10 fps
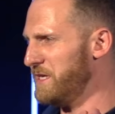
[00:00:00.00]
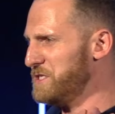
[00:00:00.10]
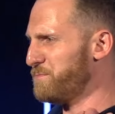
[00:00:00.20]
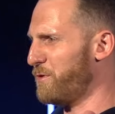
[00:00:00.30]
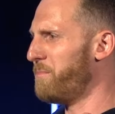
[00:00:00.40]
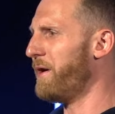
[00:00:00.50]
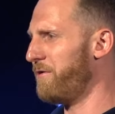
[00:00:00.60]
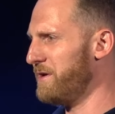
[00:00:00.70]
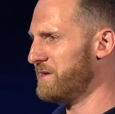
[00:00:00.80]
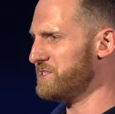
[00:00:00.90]
He's
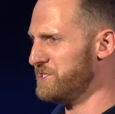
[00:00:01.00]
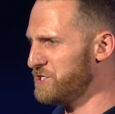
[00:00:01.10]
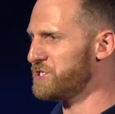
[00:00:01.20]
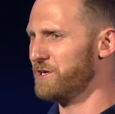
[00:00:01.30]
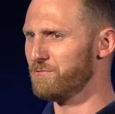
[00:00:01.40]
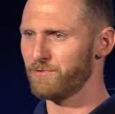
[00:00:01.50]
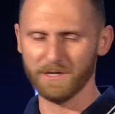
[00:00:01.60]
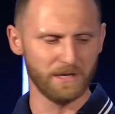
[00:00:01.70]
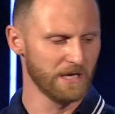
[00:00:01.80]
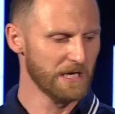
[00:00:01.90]
preparing us as
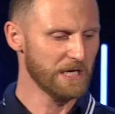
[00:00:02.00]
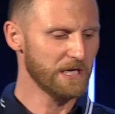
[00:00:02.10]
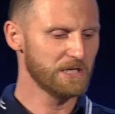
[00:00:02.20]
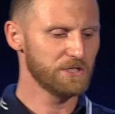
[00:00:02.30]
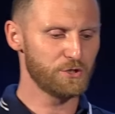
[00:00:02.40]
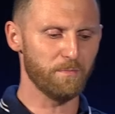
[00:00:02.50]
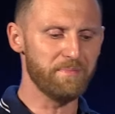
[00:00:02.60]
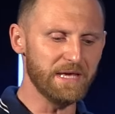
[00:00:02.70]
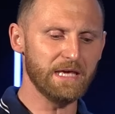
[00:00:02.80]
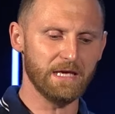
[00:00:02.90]
children to
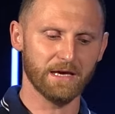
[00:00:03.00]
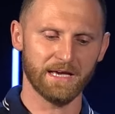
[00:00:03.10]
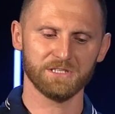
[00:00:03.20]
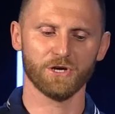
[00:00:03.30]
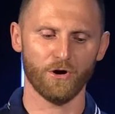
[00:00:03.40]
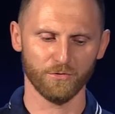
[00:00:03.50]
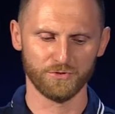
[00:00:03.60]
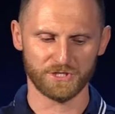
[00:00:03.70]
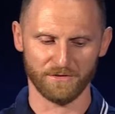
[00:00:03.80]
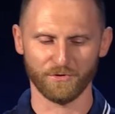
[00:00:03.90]
be his
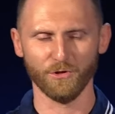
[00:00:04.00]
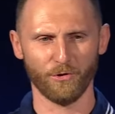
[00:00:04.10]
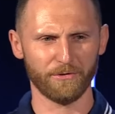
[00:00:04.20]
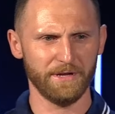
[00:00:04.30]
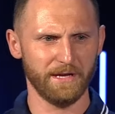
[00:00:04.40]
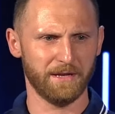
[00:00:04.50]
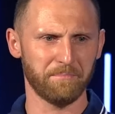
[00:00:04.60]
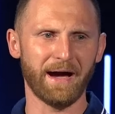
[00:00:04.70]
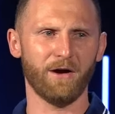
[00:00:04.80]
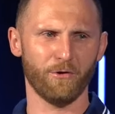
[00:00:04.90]
hosts of glory
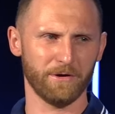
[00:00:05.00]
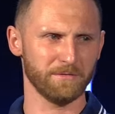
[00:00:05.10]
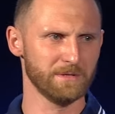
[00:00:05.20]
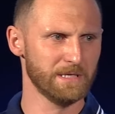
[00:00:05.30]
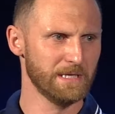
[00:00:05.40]
and power.